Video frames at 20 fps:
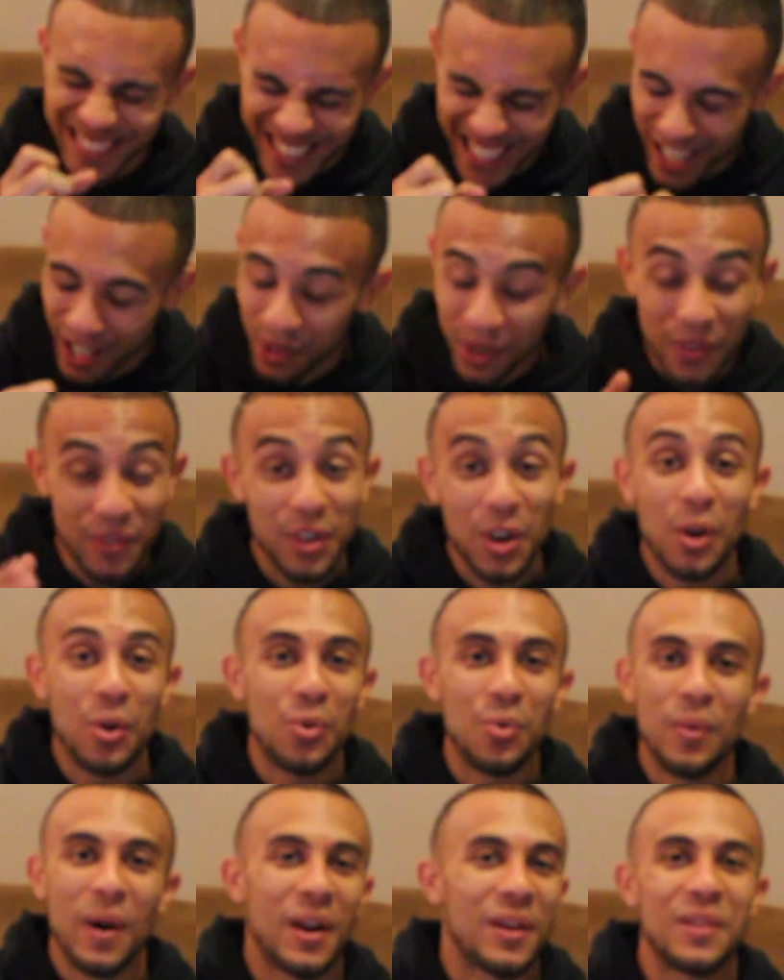I don't even know
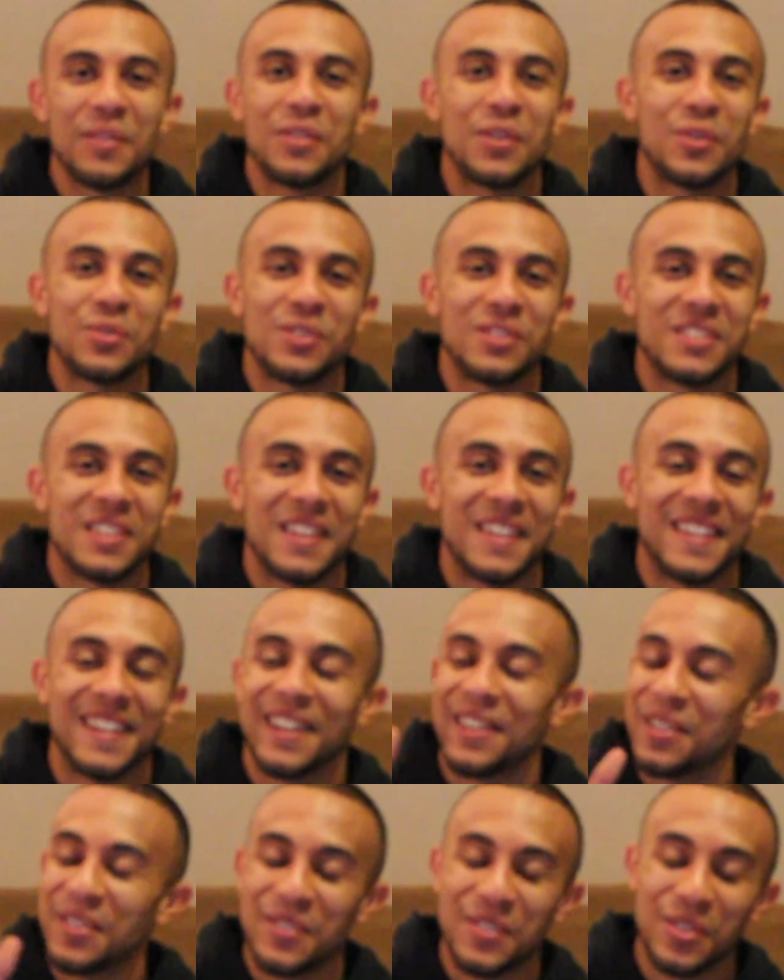what to
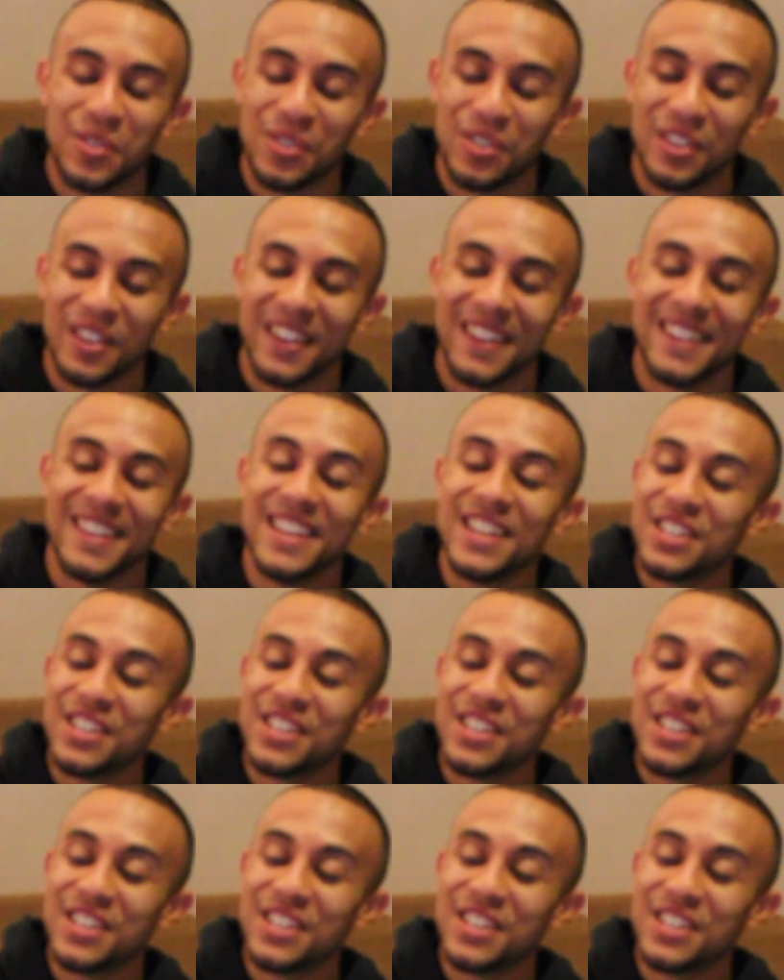say.